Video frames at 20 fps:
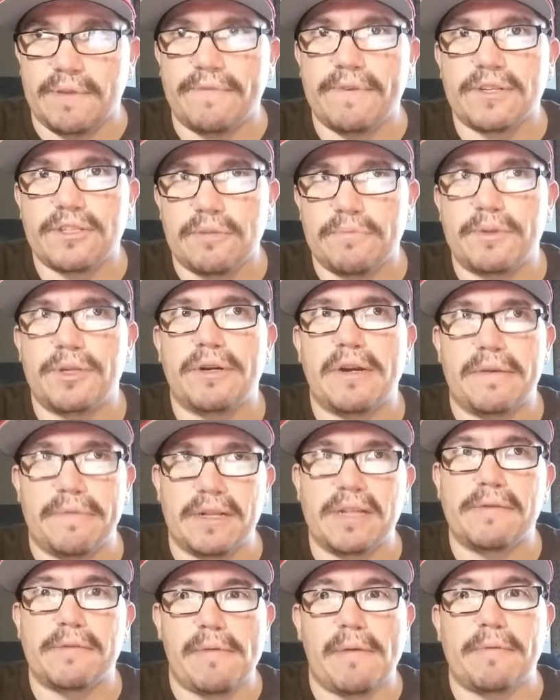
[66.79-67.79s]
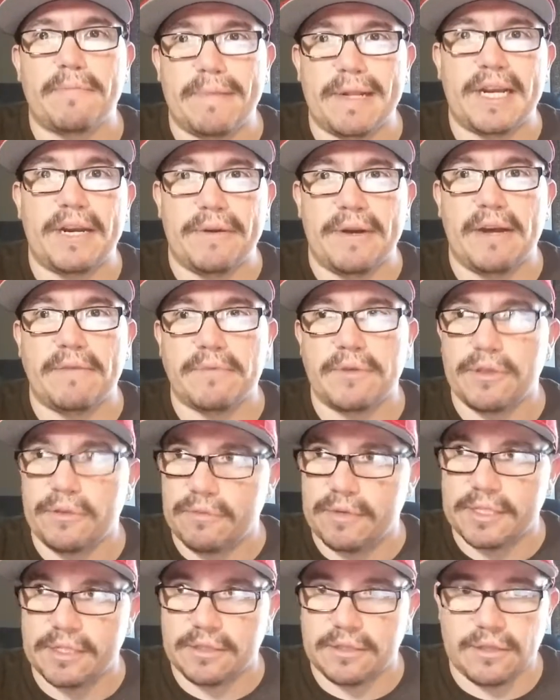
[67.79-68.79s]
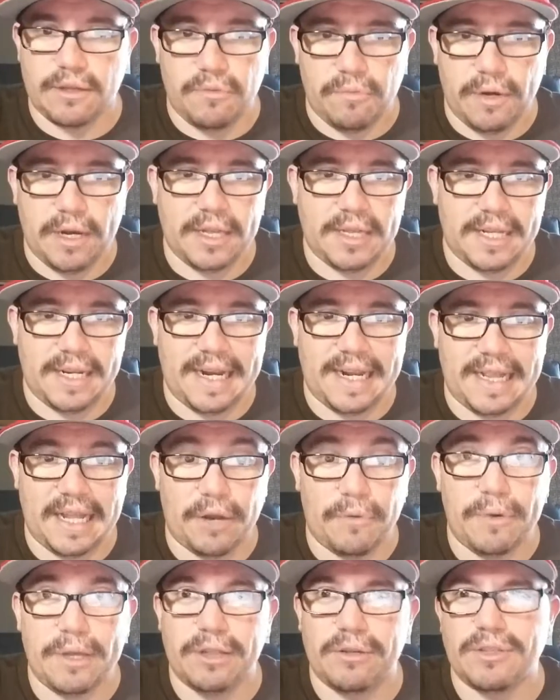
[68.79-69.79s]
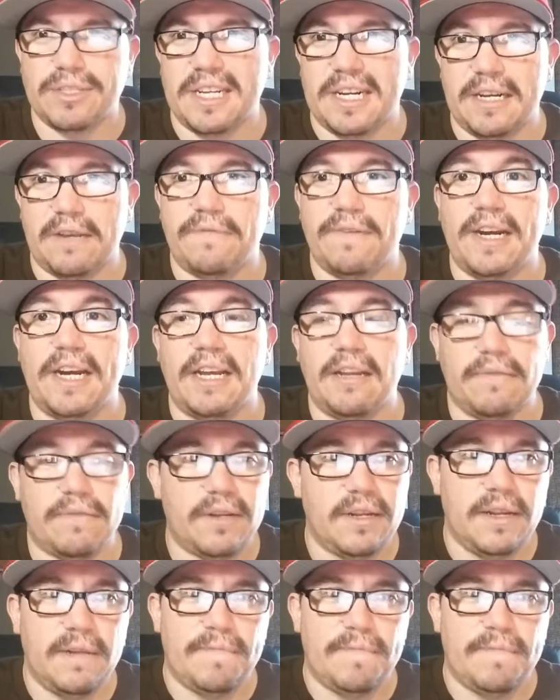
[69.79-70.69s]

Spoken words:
first computer I really remember playing around with was the one that had like Windows 95,